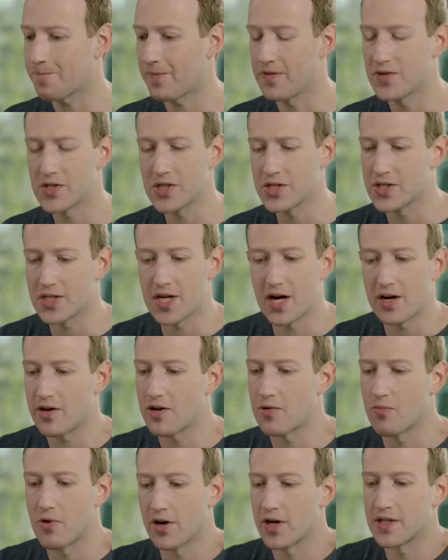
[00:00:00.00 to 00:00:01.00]
this is an
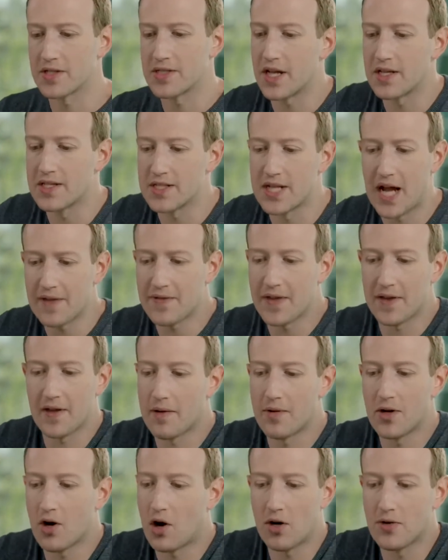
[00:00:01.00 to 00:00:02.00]
area where it's not
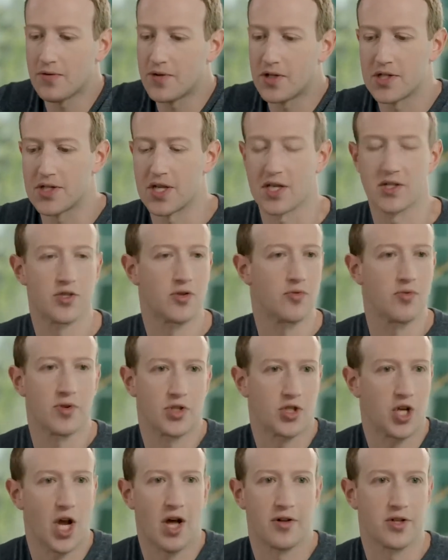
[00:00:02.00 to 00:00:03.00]
that, all of these things are
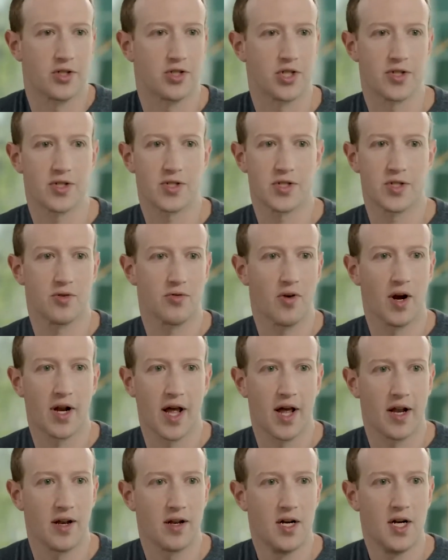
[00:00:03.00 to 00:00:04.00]
with challenges, right?
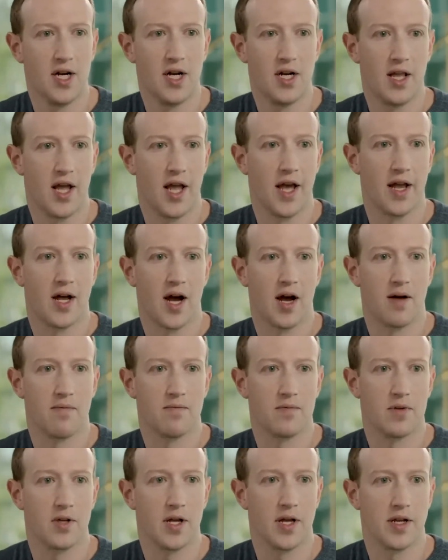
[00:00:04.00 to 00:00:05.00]

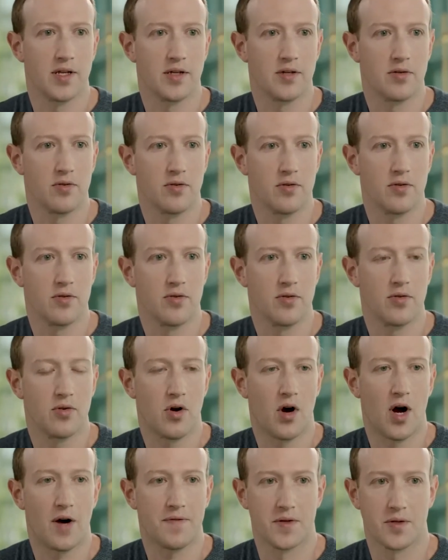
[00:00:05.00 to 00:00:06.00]
And
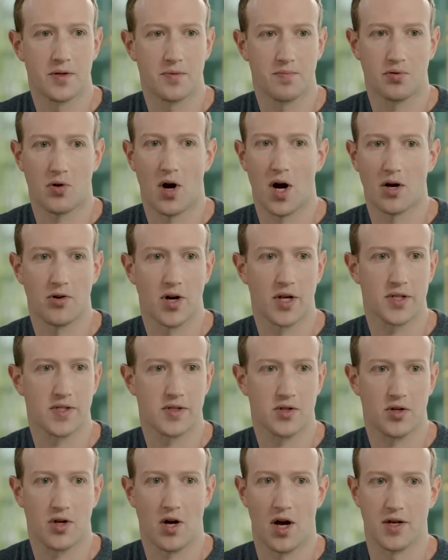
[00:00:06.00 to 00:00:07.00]
often
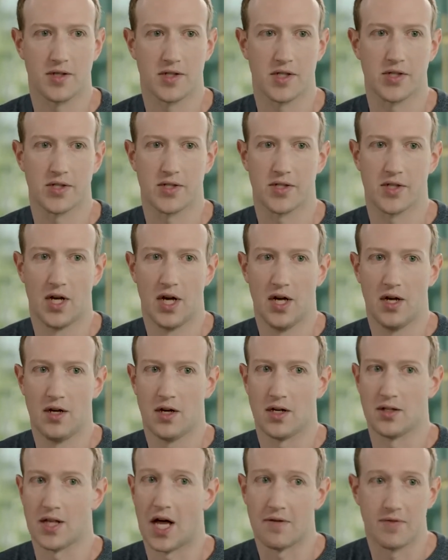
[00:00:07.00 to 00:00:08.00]
progress causes
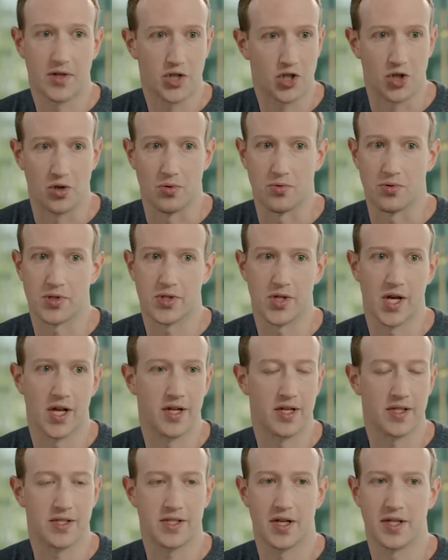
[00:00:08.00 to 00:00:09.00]
a lot of issues,
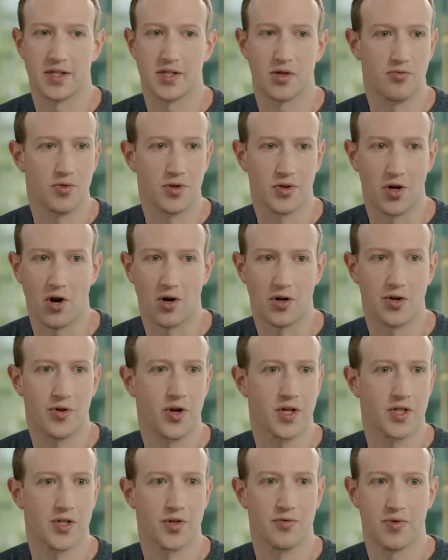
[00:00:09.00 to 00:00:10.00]
and it's a really hard
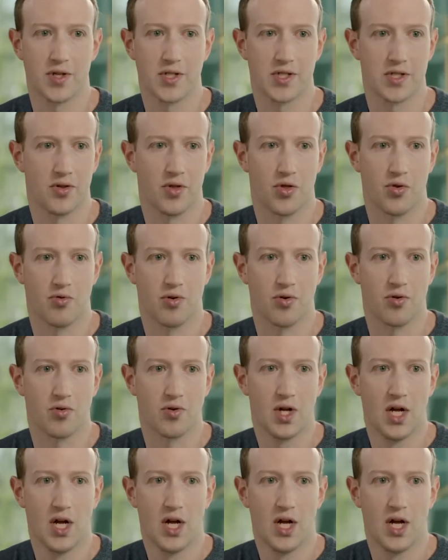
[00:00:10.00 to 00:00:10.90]
thing to reason through.